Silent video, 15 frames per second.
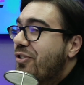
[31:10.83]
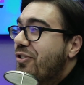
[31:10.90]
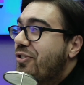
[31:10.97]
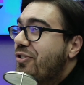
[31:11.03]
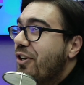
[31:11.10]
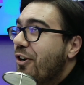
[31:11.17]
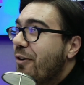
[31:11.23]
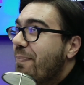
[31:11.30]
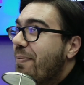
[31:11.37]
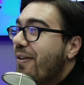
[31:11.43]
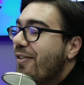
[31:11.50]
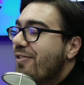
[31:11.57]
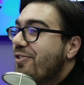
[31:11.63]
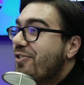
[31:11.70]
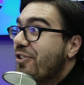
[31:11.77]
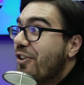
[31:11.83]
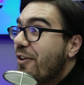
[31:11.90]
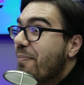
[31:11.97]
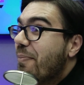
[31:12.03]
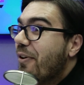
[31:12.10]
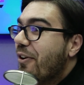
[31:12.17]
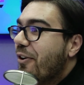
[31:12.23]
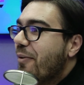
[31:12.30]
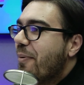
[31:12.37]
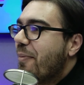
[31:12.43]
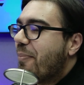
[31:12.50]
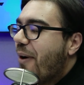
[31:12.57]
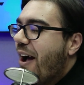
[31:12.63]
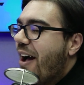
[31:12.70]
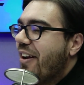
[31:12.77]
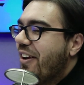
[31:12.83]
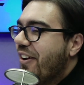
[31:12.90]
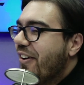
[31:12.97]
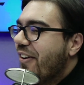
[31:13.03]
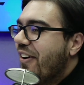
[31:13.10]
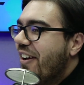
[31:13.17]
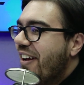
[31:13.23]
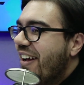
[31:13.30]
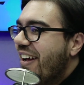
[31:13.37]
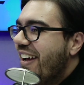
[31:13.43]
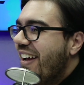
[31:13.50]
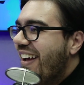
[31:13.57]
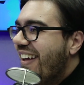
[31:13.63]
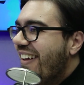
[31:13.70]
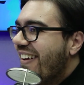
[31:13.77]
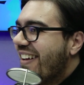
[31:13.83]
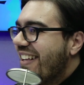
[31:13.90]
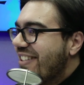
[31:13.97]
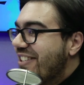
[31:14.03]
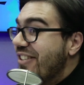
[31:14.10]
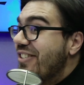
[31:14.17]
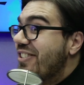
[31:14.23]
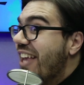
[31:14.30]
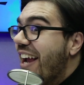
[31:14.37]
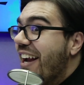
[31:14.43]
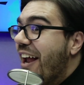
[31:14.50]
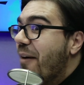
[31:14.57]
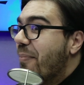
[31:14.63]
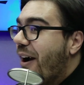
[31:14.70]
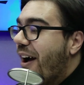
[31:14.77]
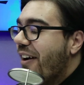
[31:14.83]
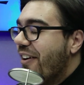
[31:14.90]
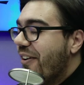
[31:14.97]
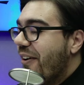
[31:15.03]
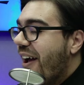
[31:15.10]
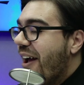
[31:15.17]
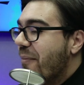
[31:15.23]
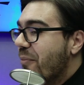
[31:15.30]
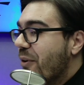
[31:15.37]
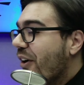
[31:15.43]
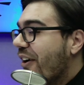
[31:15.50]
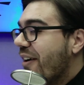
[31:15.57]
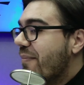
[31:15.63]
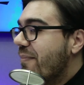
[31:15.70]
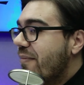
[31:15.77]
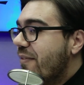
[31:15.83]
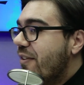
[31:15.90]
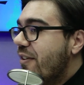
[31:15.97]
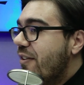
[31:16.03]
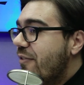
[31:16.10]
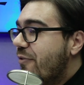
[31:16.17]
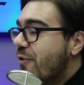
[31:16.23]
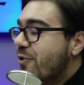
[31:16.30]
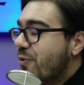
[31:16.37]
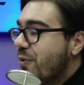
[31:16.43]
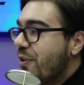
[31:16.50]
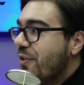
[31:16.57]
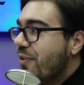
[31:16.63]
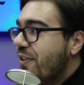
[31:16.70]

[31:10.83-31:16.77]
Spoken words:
super duper proud of you. Like it's insane how proud of you I am, really, for true.